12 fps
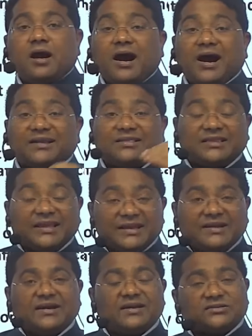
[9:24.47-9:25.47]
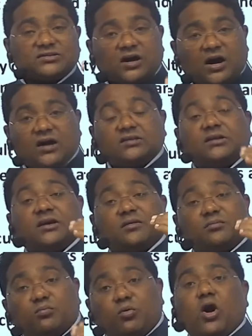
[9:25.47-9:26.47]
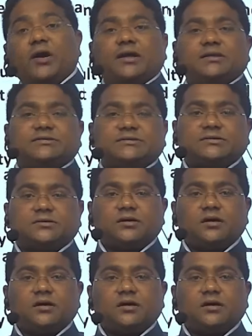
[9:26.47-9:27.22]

are thinkers, author, models,